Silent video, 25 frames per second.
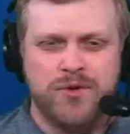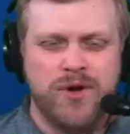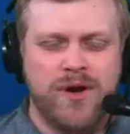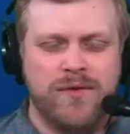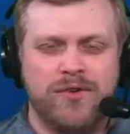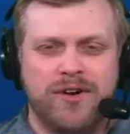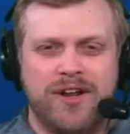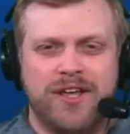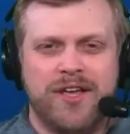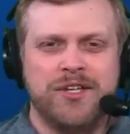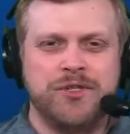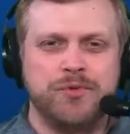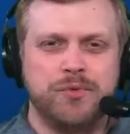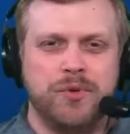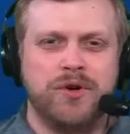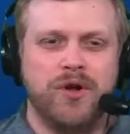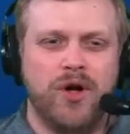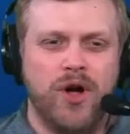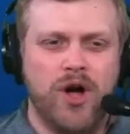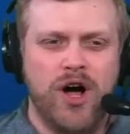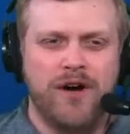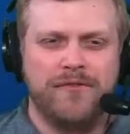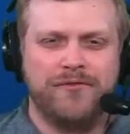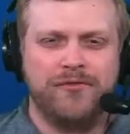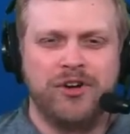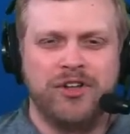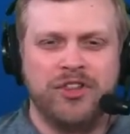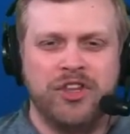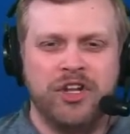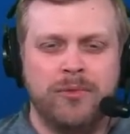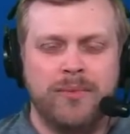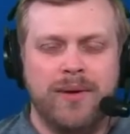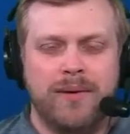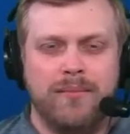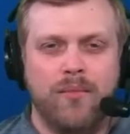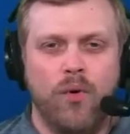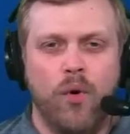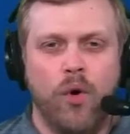whoever it is, would offer a
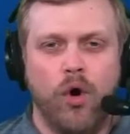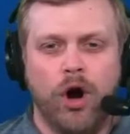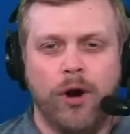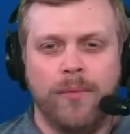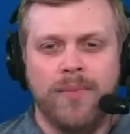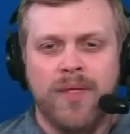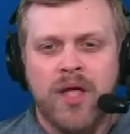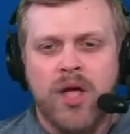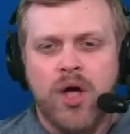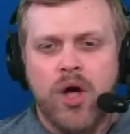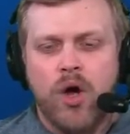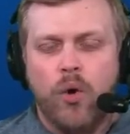little bit more.